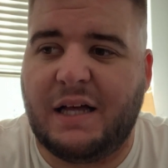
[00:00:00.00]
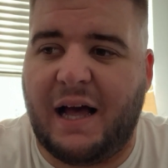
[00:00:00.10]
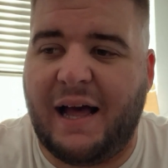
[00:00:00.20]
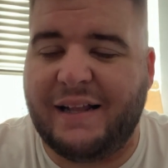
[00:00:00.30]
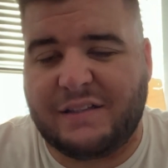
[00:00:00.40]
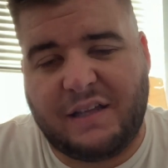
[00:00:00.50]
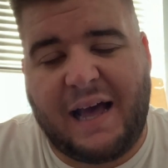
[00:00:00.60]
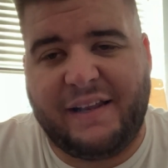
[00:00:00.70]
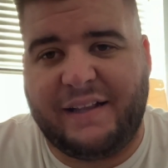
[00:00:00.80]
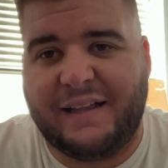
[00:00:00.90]
And
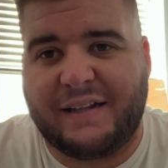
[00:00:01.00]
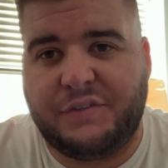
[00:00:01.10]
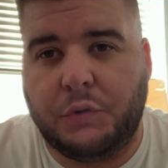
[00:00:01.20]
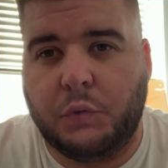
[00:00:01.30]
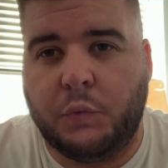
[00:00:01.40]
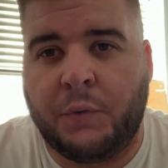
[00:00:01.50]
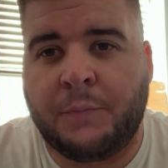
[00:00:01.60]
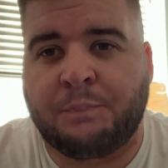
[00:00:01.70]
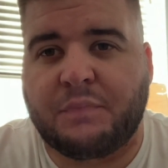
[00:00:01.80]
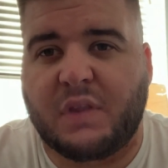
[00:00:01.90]
adding that to
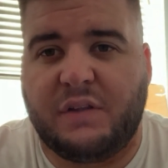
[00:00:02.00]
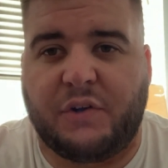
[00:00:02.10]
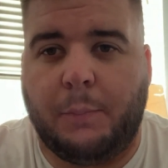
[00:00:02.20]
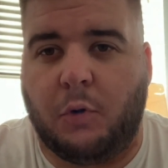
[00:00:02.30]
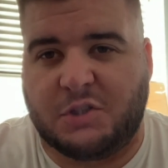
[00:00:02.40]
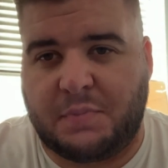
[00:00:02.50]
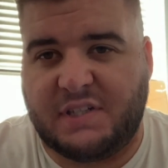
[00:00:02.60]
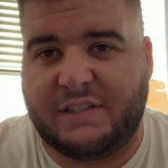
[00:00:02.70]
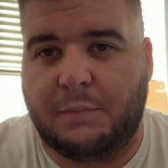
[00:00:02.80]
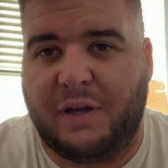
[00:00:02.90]
the reports
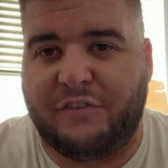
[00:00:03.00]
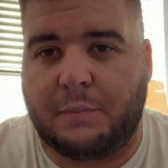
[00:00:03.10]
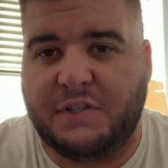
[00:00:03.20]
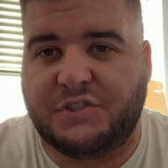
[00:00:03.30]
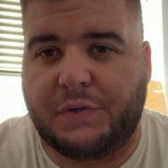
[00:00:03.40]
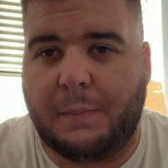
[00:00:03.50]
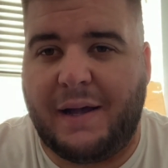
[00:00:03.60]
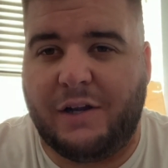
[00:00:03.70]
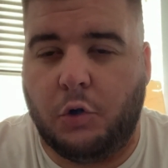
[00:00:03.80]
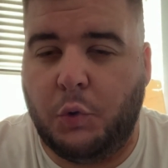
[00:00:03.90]
presented by Fabrizio
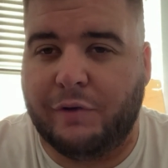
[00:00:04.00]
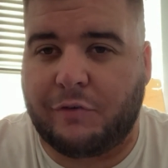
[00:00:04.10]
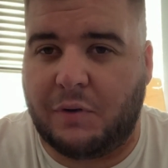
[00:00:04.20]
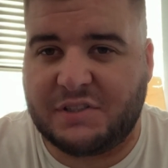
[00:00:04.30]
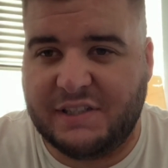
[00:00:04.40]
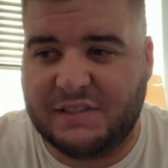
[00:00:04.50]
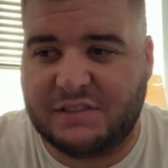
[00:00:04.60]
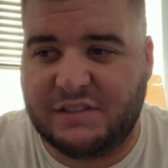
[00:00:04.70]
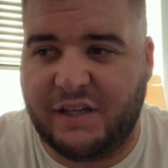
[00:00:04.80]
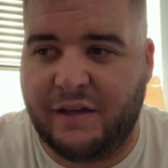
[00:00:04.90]
Romano, who of course
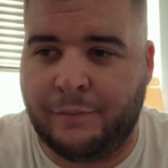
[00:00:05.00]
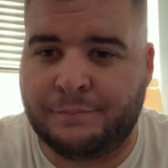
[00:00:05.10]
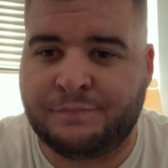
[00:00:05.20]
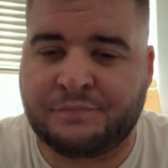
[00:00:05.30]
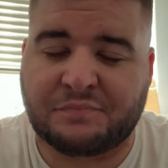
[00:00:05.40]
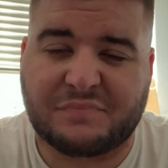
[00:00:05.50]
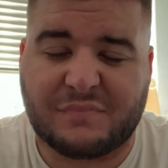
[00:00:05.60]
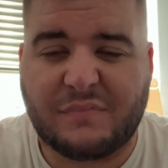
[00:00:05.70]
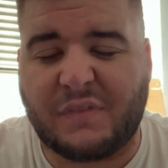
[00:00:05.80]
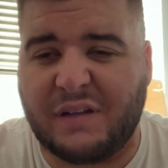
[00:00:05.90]
is the
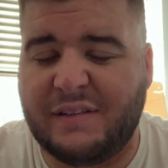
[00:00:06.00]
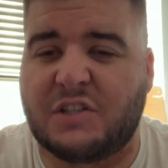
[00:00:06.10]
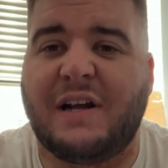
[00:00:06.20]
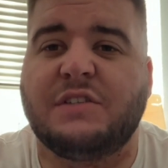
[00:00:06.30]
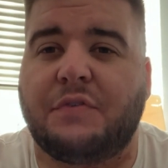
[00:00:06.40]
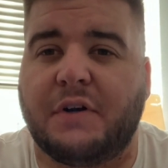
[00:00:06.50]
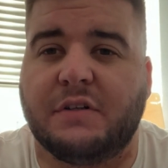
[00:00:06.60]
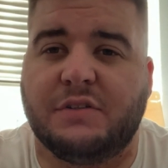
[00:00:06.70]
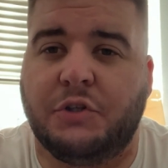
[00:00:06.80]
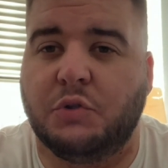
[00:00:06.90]
transfer
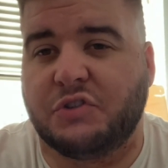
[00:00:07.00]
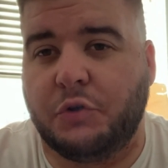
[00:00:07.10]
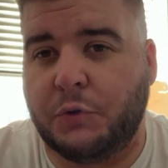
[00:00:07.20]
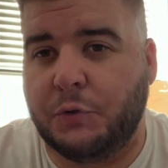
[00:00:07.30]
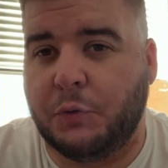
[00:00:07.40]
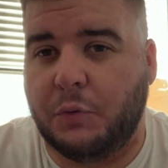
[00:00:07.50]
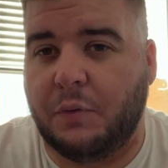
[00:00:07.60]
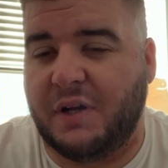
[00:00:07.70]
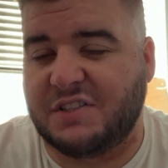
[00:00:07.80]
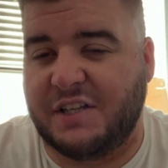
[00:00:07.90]
news guru,
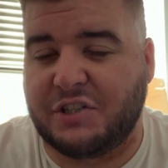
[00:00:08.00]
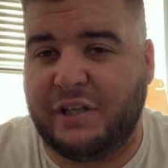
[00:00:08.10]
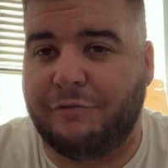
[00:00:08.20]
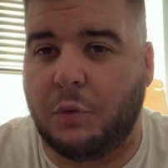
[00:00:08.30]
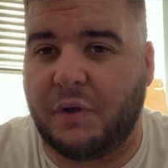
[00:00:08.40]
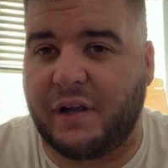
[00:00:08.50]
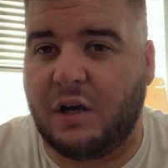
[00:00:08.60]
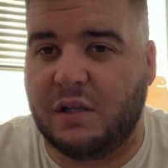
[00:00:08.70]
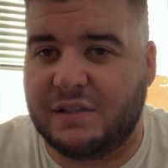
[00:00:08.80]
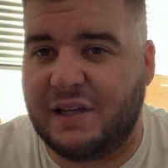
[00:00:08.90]
essentially, if you want to
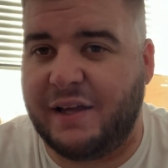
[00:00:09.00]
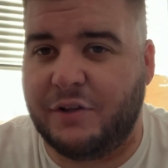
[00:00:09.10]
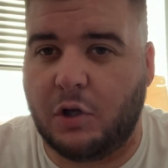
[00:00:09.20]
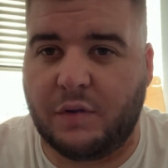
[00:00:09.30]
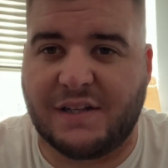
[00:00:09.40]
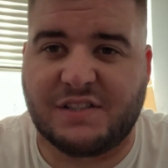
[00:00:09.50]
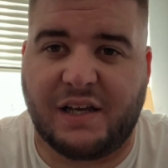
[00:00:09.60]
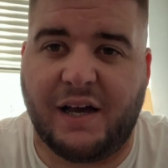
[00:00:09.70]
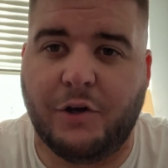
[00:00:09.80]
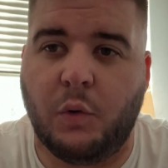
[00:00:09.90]
call it that. That's the
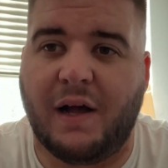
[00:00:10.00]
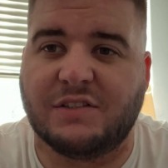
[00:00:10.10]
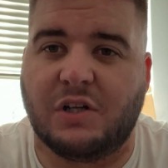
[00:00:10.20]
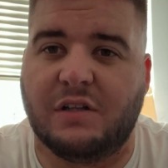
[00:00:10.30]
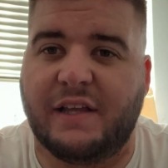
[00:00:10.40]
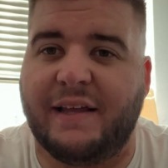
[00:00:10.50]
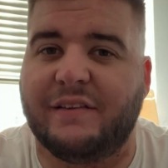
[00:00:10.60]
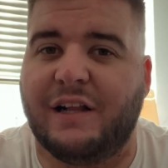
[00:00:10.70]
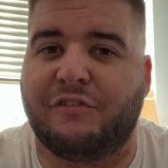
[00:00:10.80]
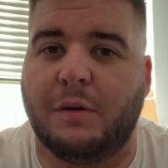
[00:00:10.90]
guy who has all the
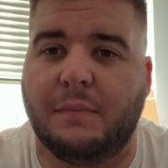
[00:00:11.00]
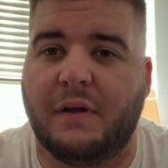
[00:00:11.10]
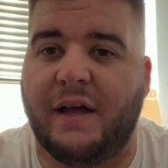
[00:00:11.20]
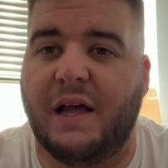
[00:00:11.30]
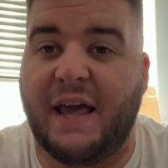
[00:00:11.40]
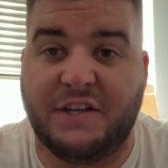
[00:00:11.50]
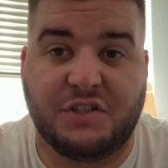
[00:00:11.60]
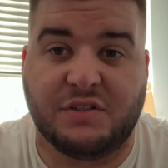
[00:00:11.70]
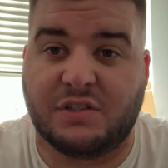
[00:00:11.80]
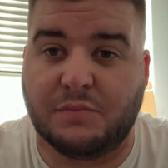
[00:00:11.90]
intel from
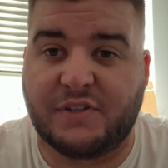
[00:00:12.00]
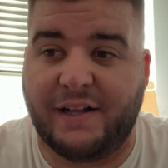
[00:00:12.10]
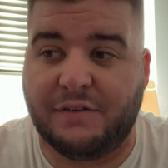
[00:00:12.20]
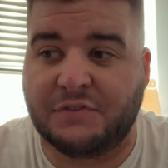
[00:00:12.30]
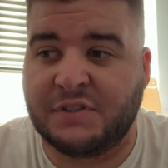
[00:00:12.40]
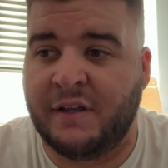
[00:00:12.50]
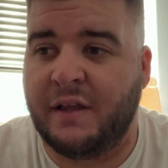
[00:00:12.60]
agents themselves,